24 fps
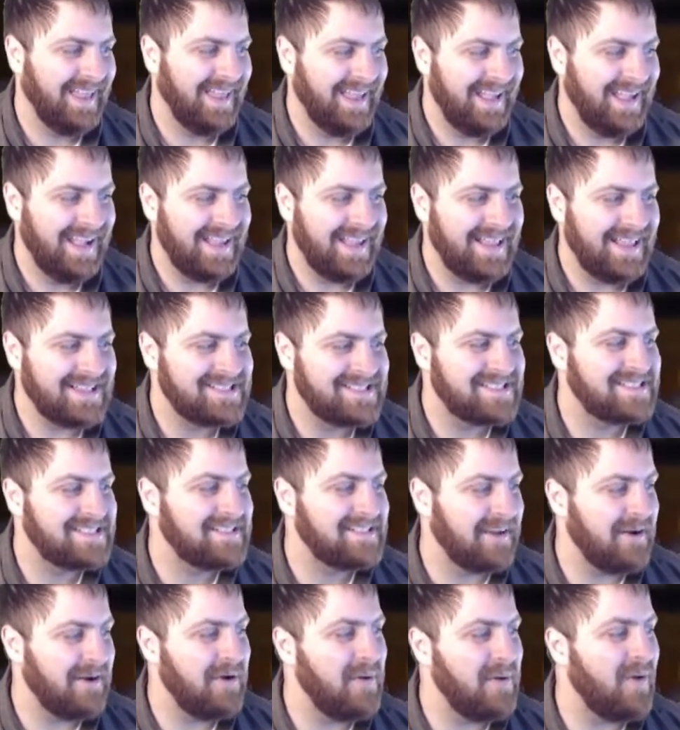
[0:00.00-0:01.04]
That's
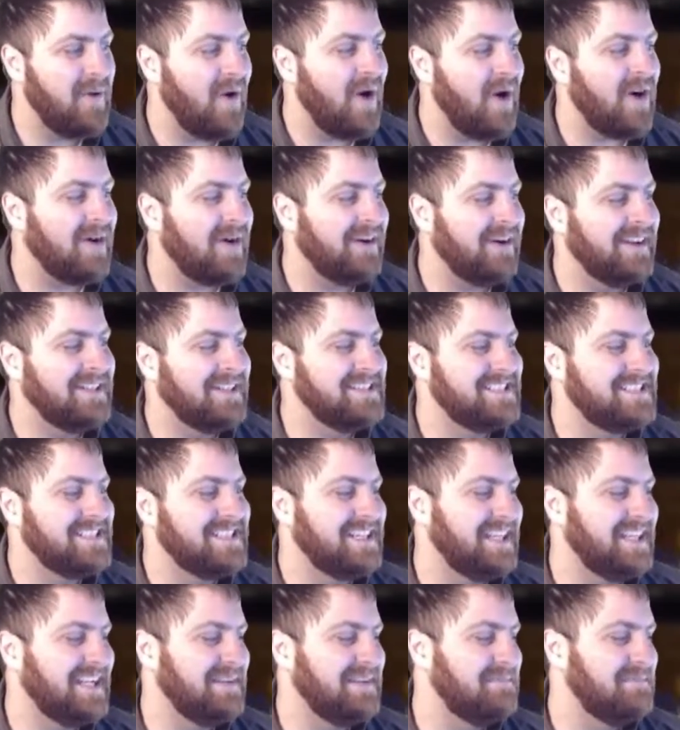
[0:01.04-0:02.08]
so
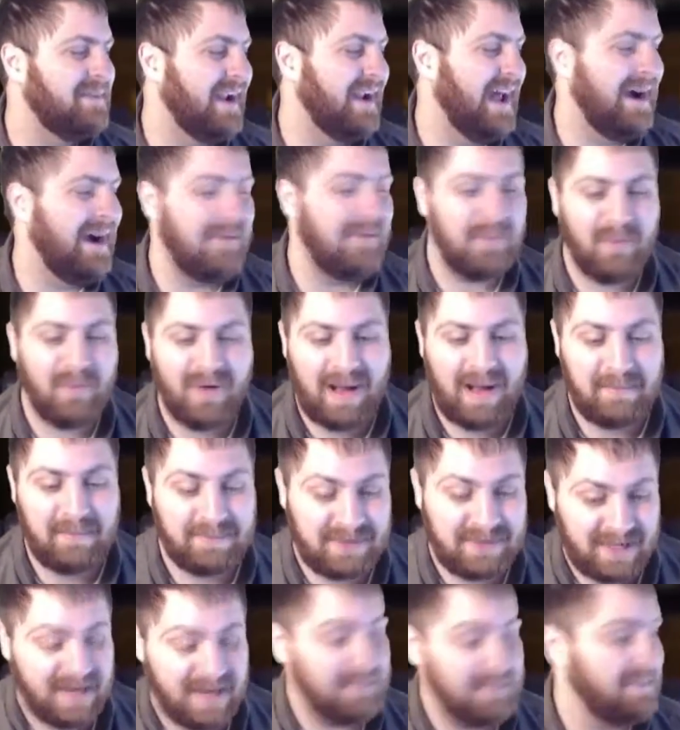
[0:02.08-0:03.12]
RNG, but I'm
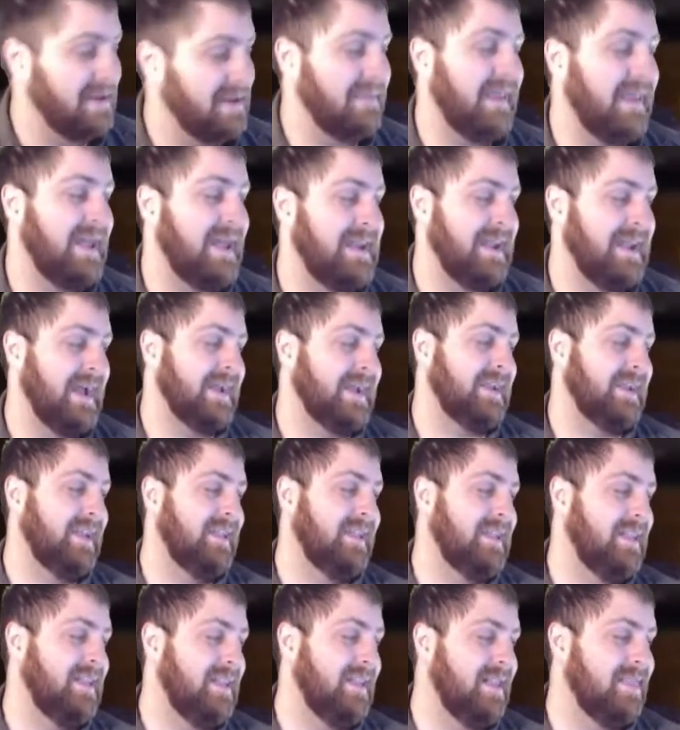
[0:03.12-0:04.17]
gonna build that deck.
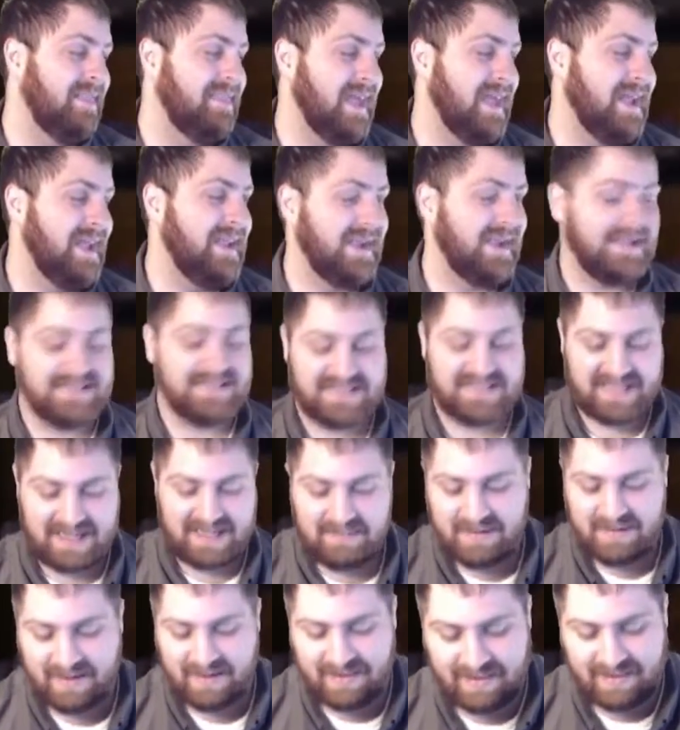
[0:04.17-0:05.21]
That deck is gonna
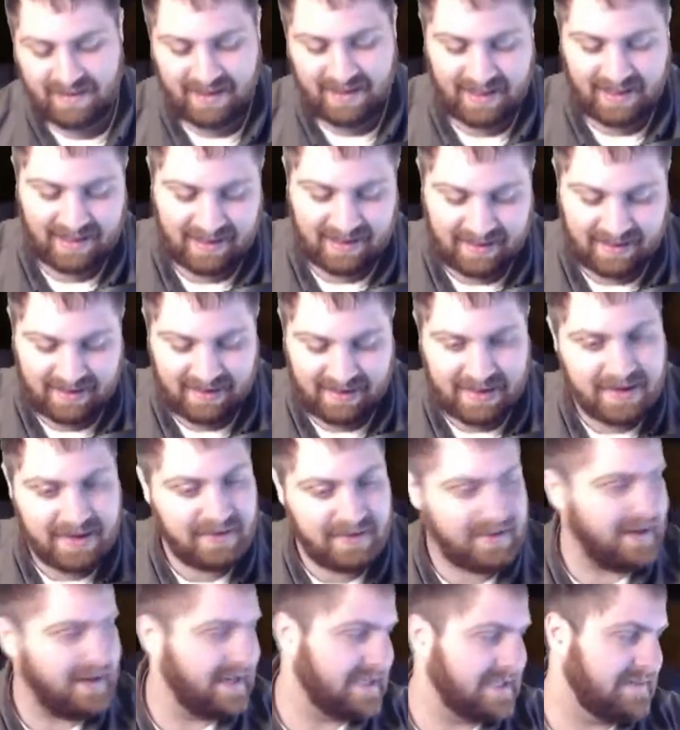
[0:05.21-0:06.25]
be a thing here
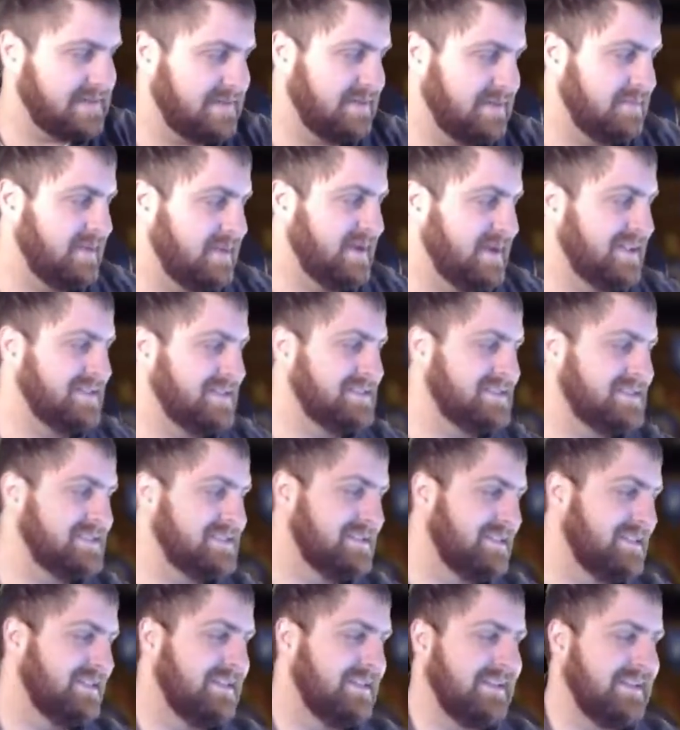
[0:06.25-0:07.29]
the next few minutes
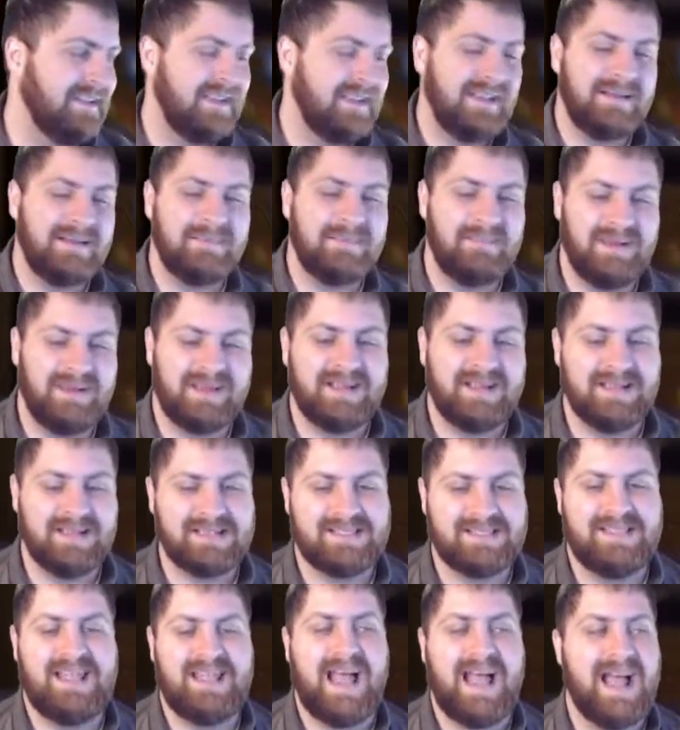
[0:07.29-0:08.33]
because
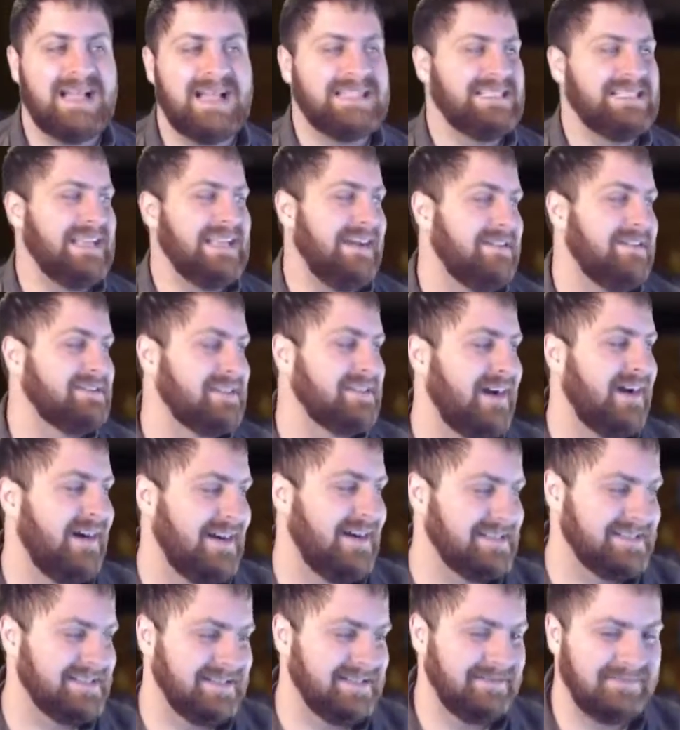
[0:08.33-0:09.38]
that sounds
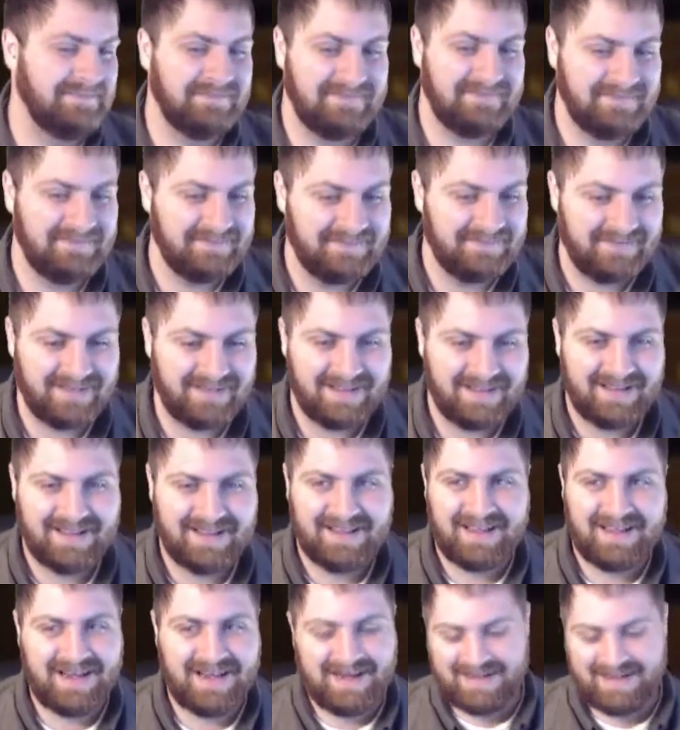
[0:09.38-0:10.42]
awesome.
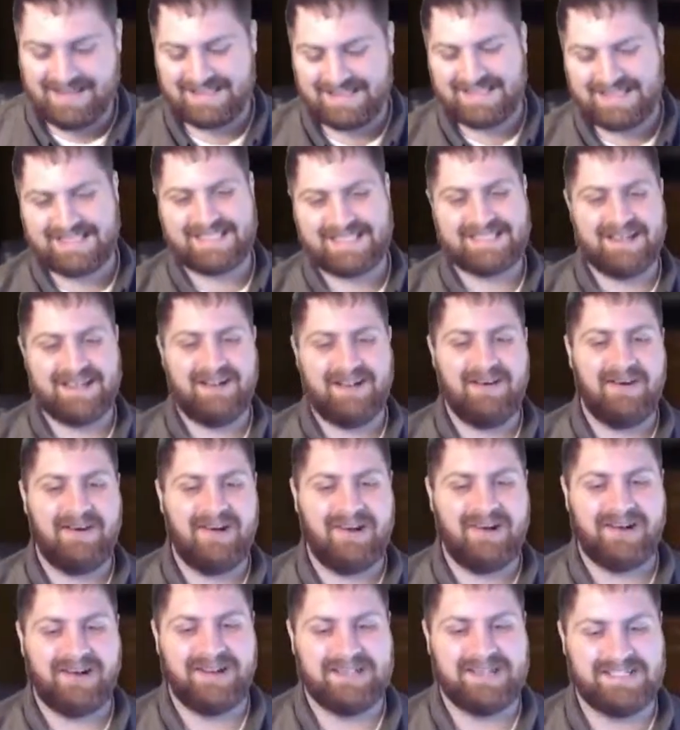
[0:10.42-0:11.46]
It is so
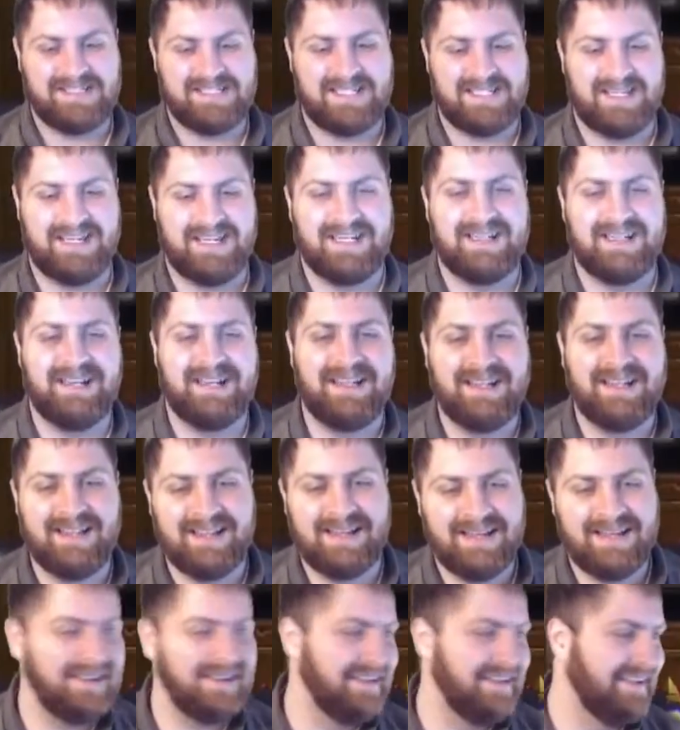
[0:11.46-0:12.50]
RNG.
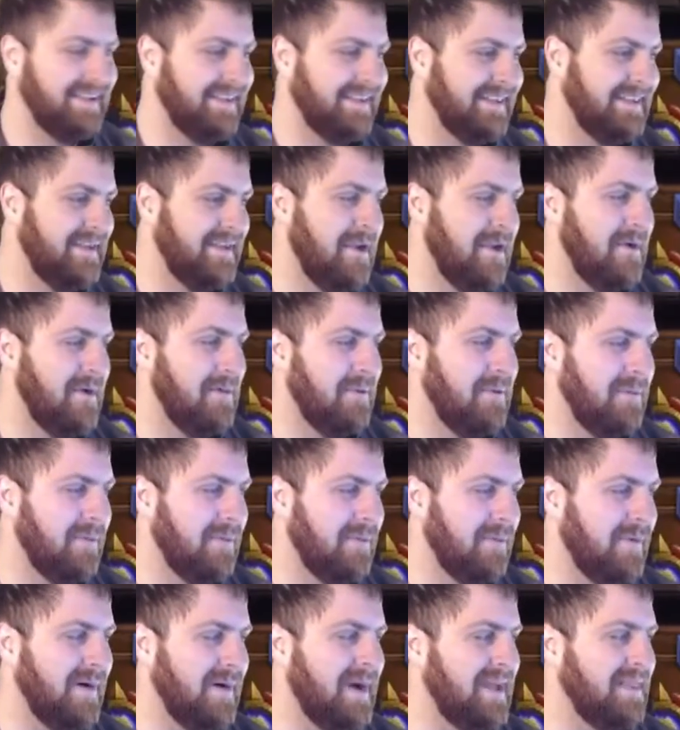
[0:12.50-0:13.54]

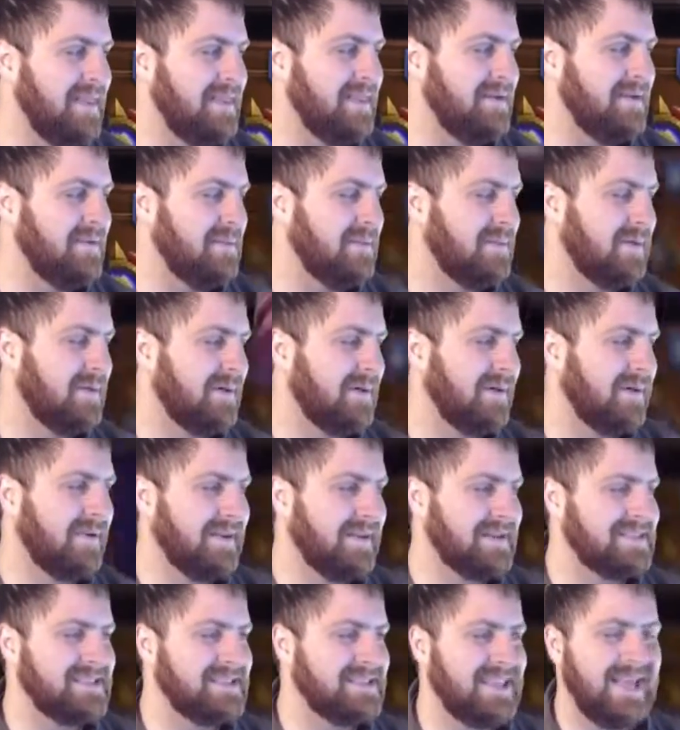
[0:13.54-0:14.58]
What in the world
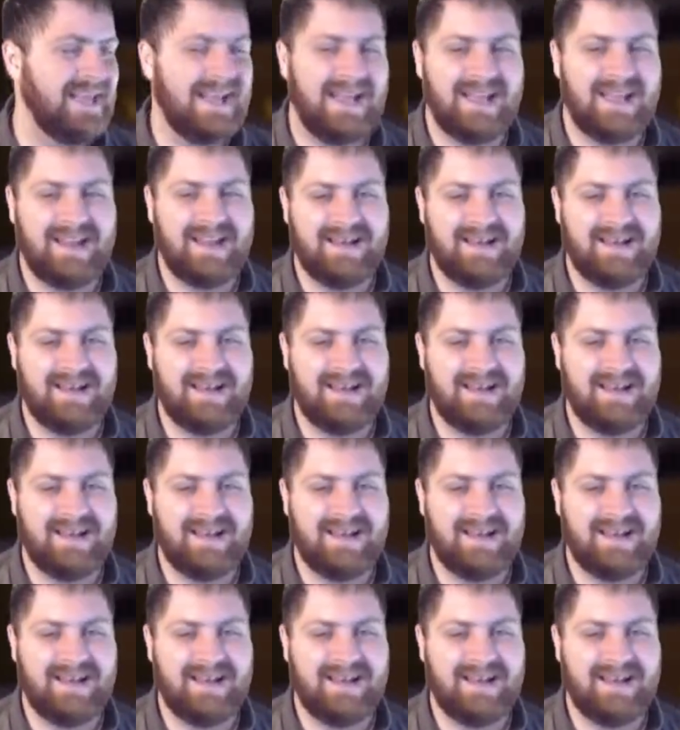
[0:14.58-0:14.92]
is that?